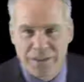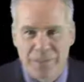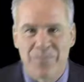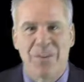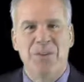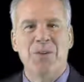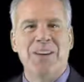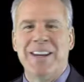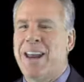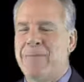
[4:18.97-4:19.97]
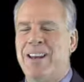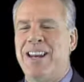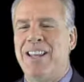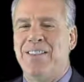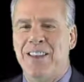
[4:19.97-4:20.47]
it. You can name it
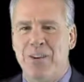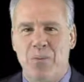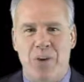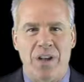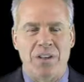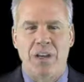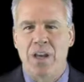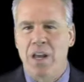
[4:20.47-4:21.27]
anything you want.